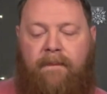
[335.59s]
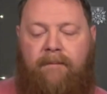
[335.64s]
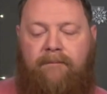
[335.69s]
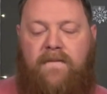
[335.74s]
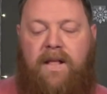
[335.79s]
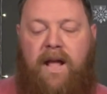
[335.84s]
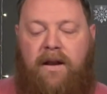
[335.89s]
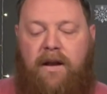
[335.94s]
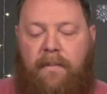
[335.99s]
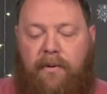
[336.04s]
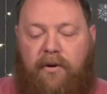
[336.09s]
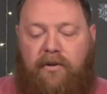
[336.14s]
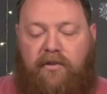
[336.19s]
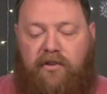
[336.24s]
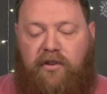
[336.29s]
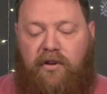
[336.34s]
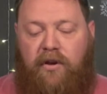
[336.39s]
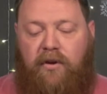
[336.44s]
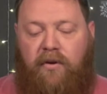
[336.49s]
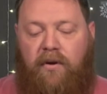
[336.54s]
Now, number
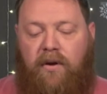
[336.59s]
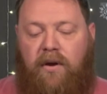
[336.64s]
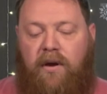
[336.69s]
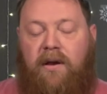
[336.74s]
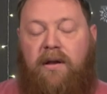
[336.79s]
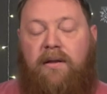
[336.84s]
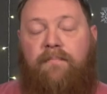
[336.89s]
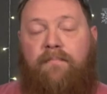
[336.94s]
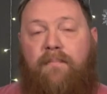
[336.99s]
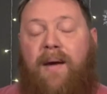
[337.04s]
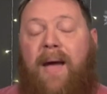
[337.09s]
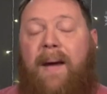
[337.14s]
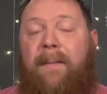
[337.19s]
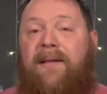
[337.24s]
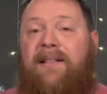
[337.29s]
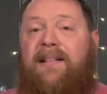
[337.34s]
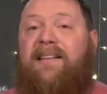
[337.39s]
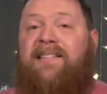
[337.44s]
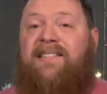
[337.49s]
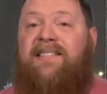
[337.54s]
two, maybe
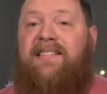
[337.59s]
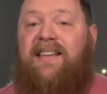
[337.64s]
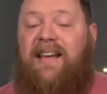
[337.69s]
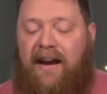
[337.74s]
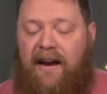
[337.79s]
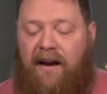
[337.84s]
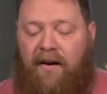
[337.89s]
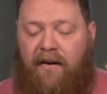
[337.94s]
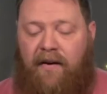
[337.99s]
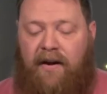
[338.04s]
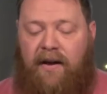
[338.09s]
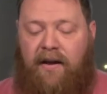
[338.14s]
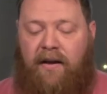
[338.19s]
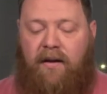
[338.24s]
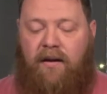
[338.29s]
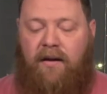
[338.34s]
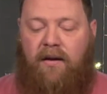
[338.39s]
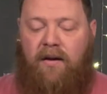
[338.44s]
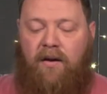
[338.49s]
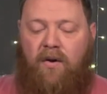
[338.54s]
this is an area.